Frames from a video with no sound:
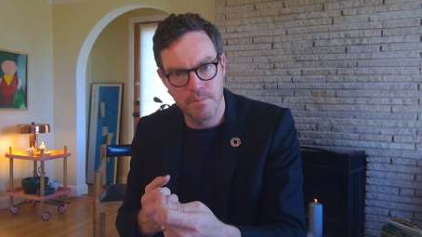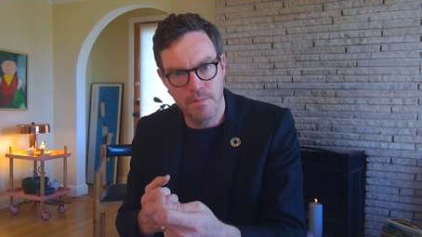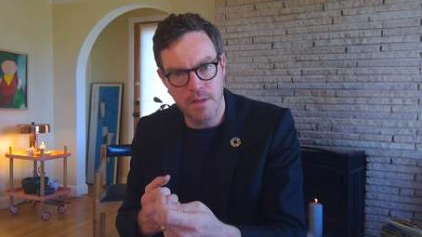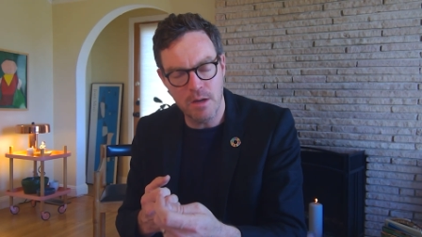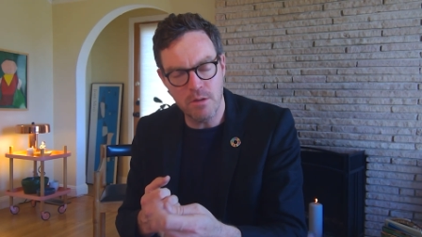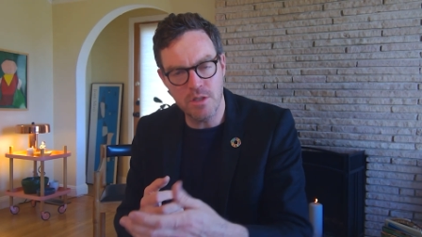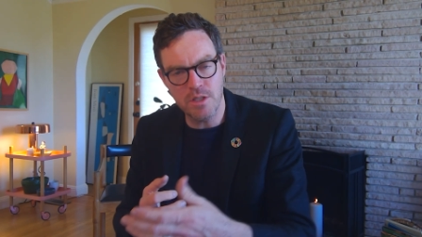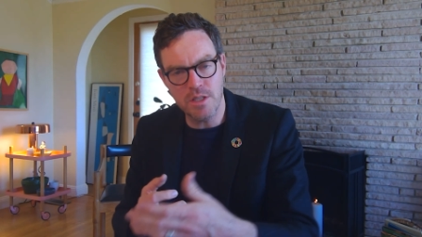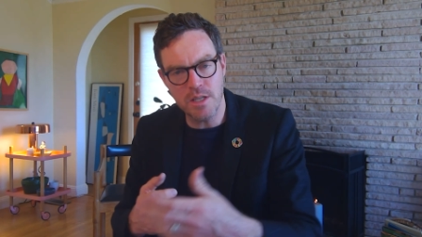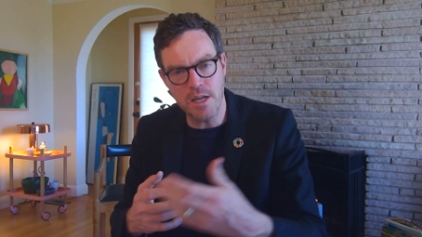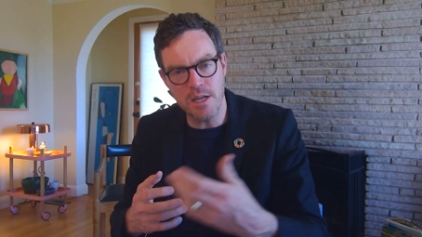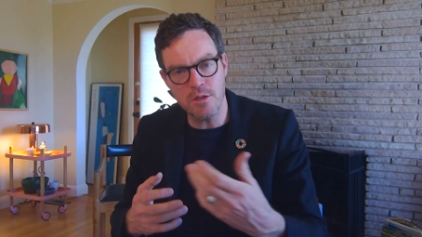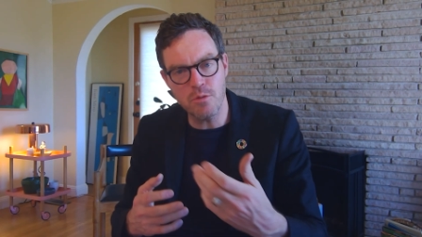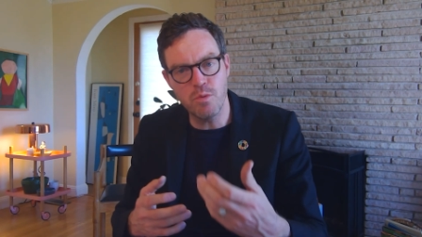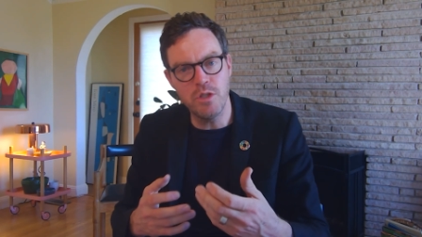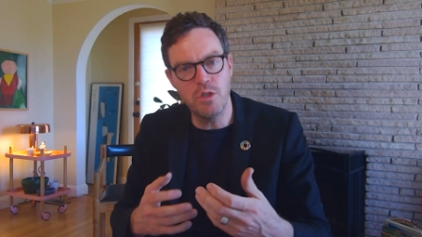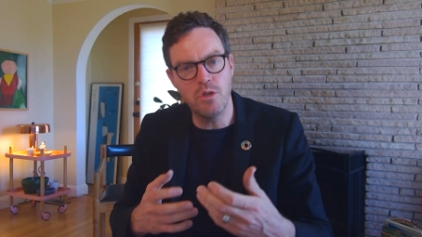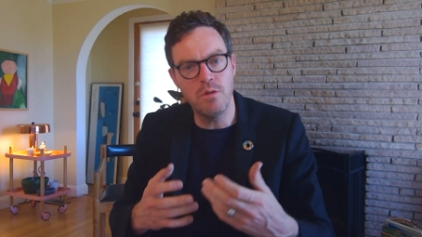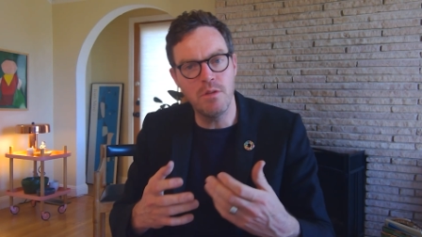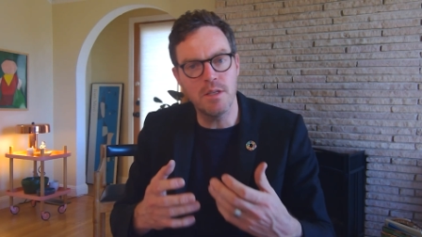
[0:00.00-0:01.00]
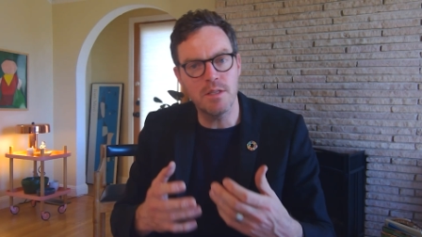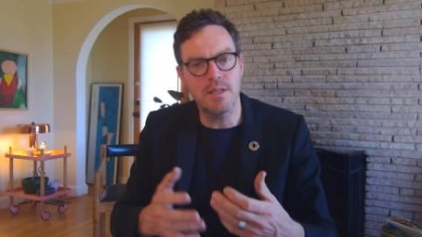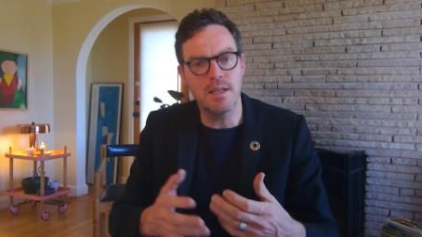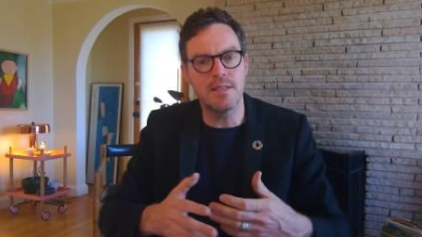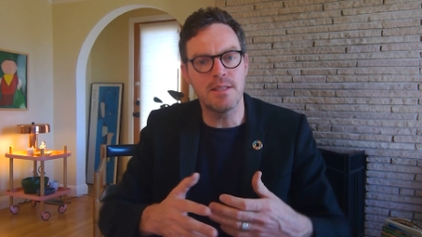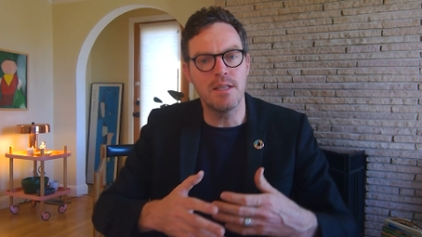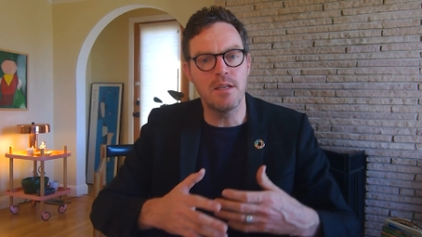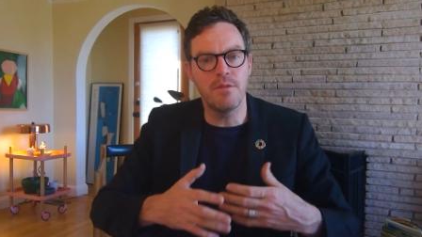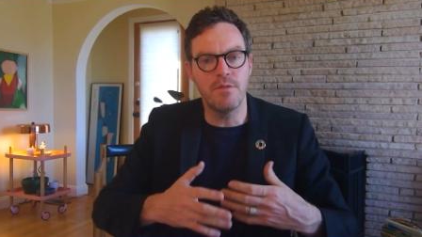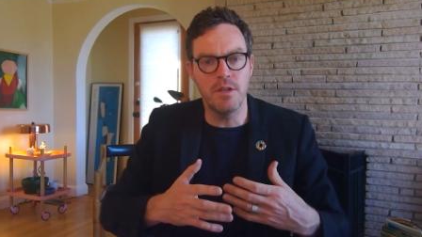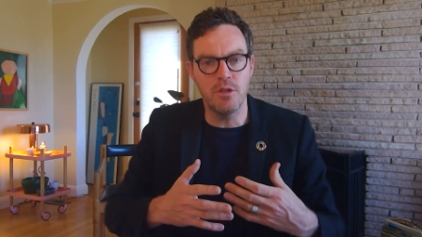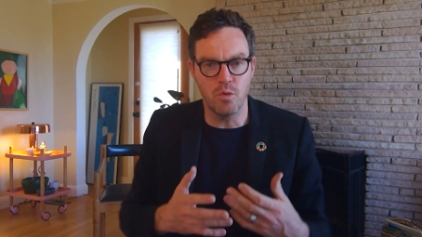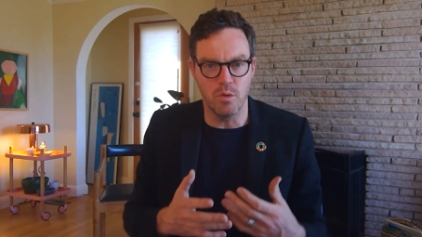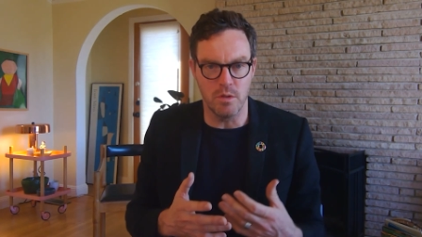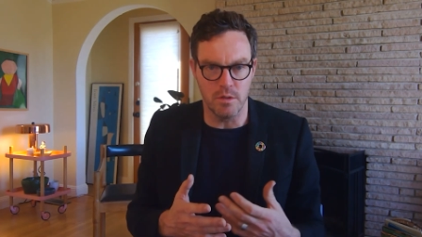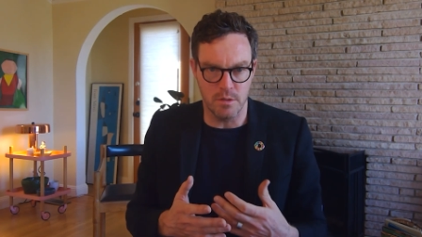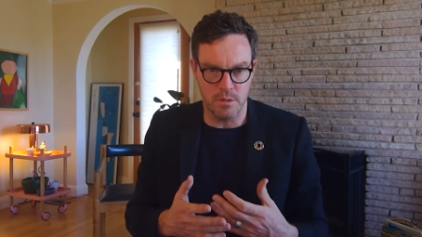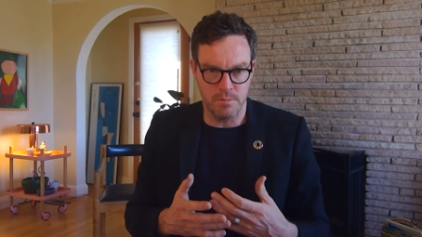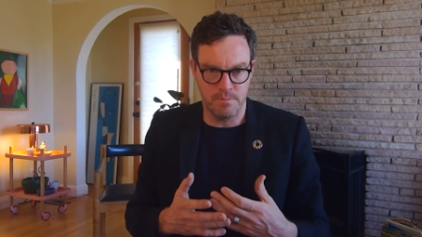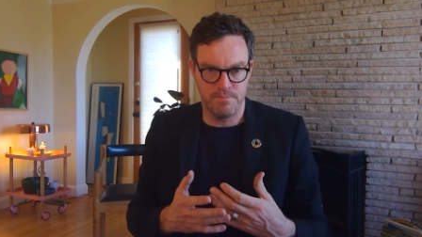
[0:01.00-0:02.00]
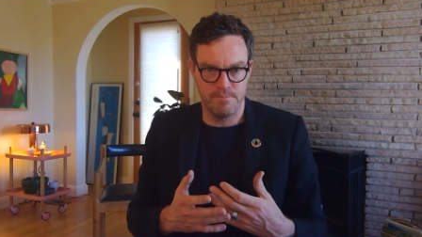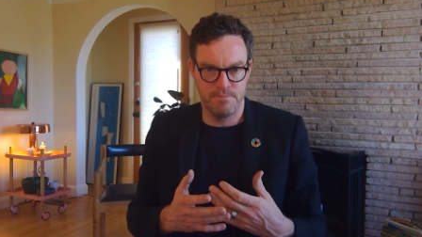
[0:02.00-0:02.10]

I suggest we do this as individuals.